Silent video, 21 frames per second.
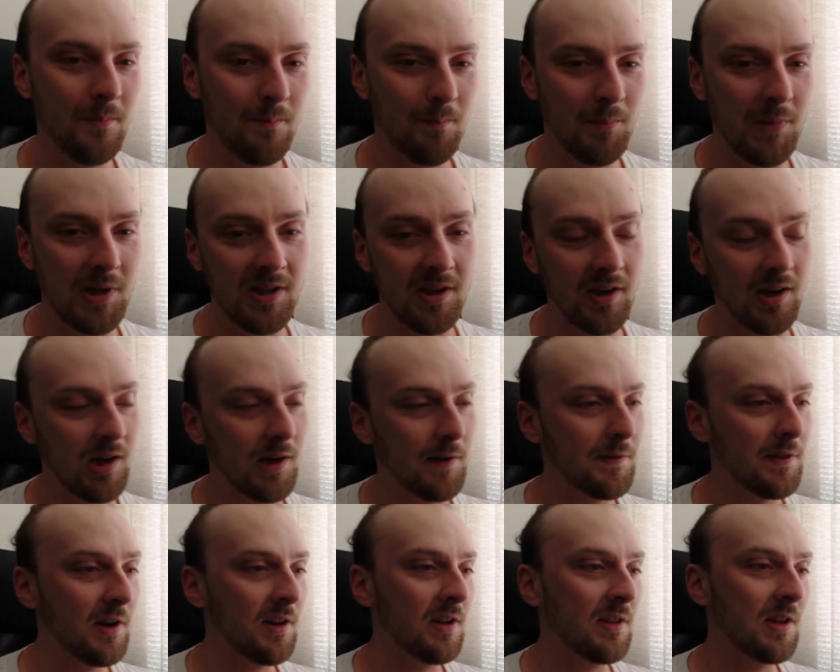But yeah,
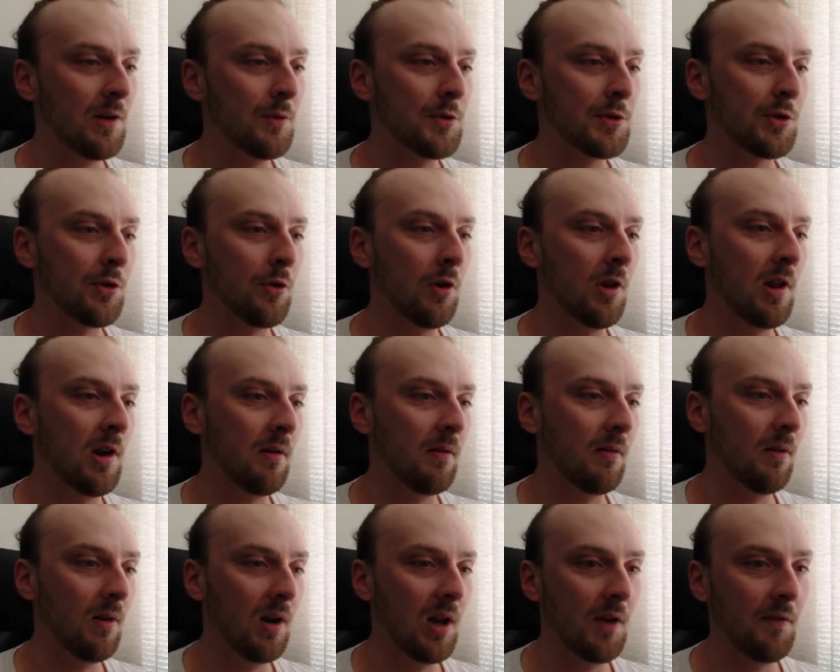after that autoscroll
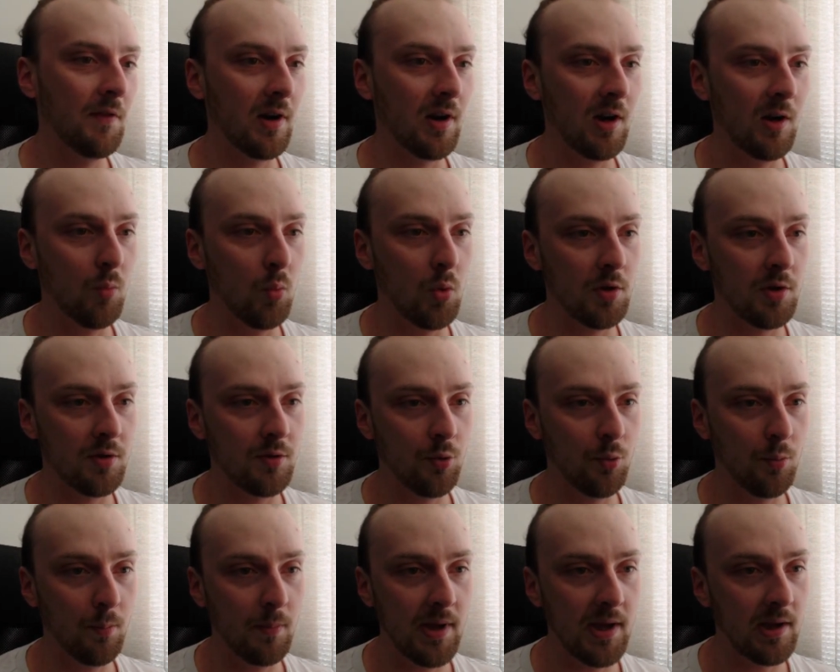level, I wanted
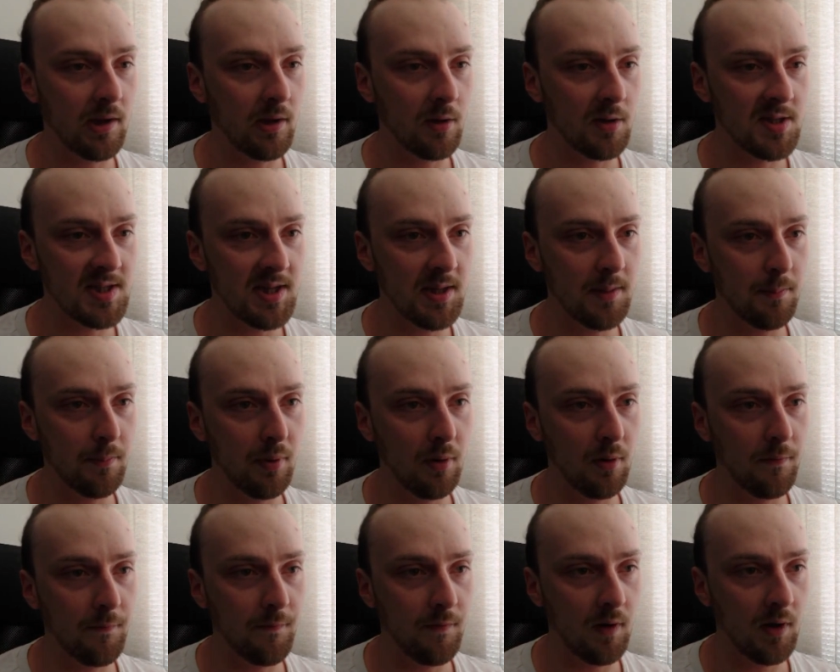to make a
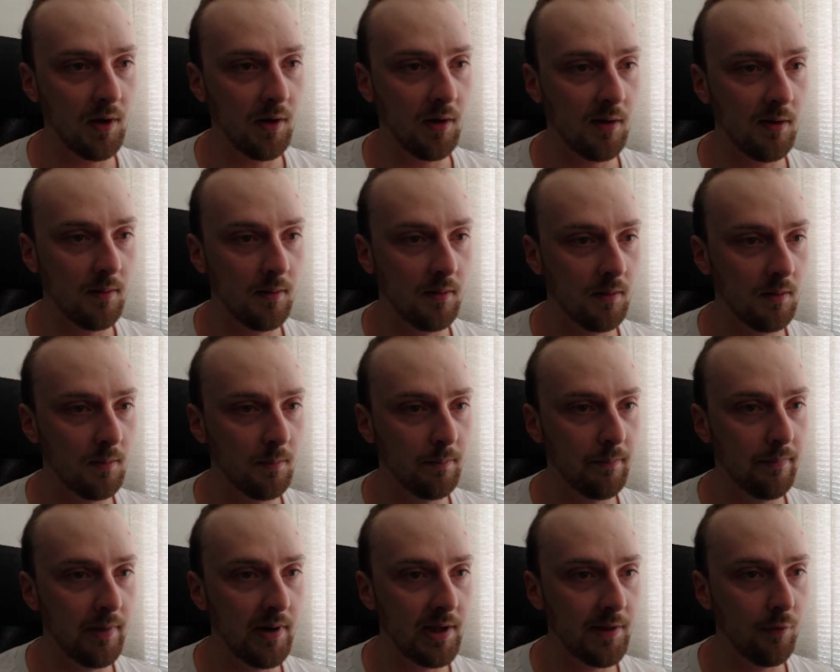simple, fun
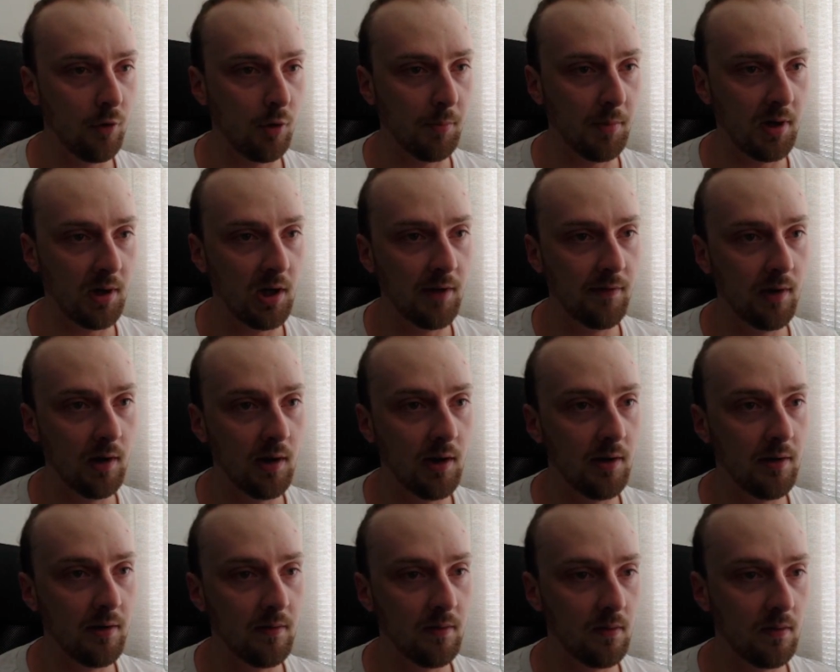platforming level,
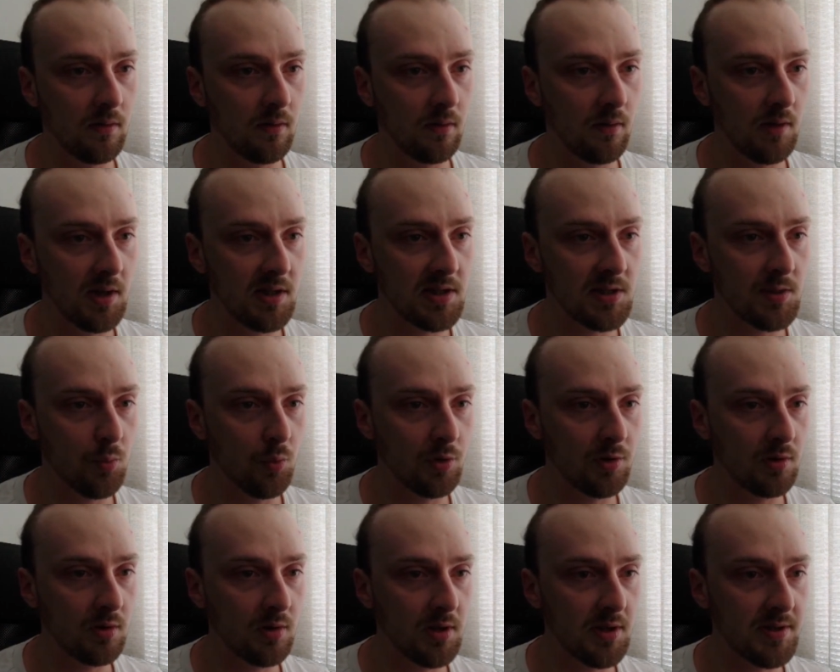and that's what
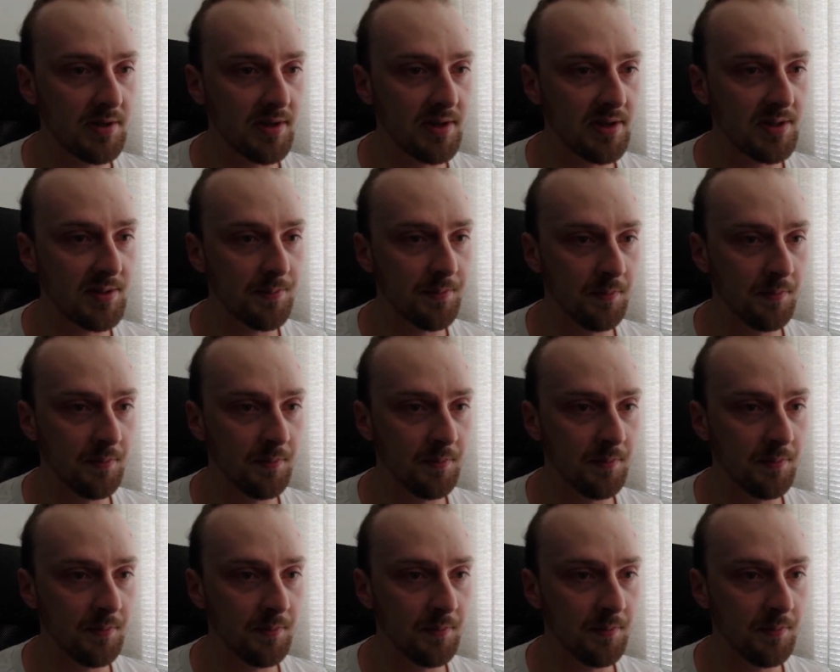this is.